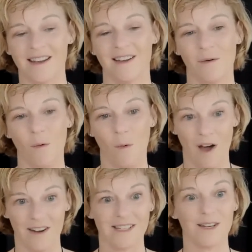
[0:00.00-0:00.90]

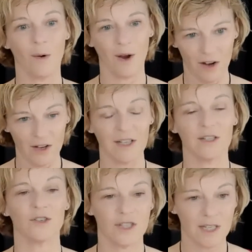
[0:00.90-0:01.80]
what is going on in
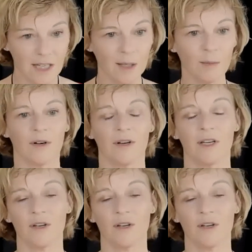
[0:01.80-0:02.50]
your team or in